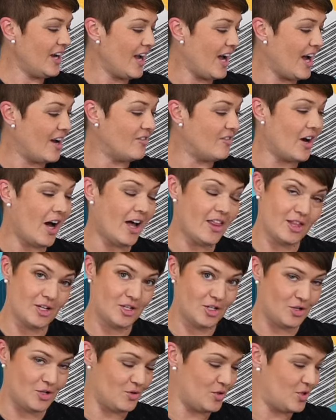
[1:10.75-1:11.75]
I've got the
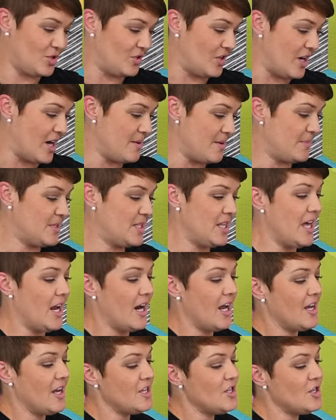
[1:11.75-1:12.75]
two stripes that
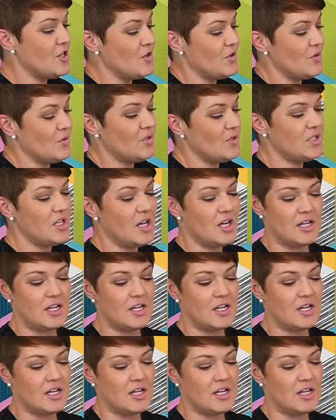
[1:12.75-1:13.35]
I used.